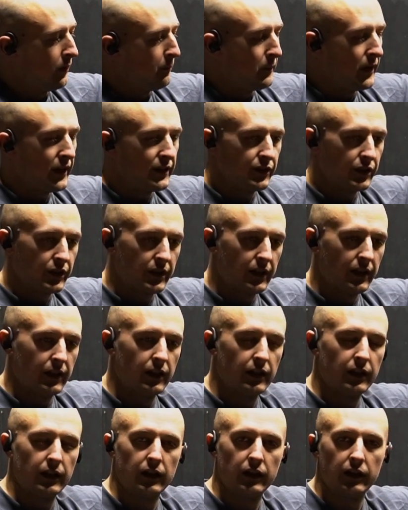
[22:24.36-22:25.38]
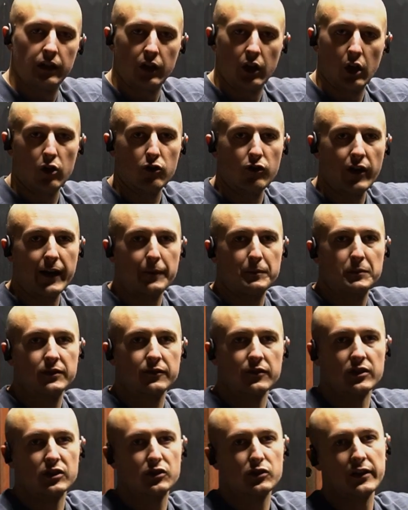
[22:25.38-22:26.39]
bench, low reps
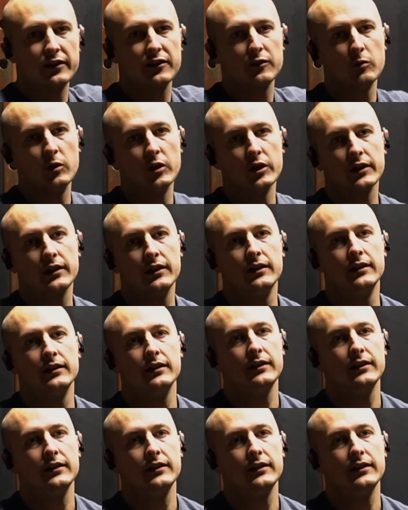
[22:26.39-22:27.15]
for the strength work,